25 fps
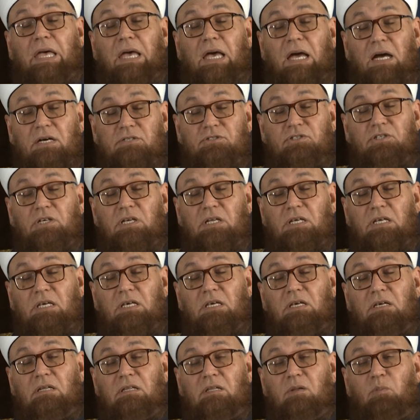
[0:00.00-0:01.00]

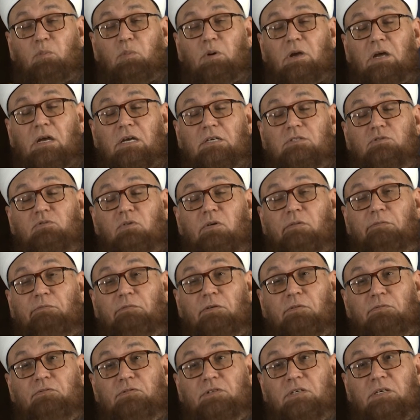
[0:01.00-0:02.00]
actually the prayers were
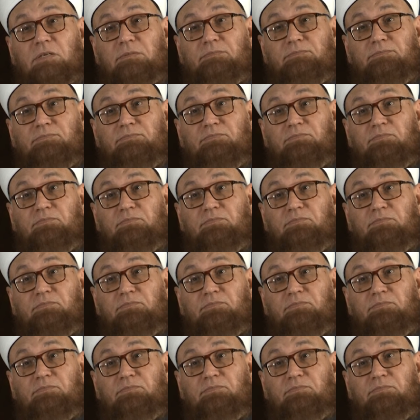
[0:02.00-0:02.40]
50.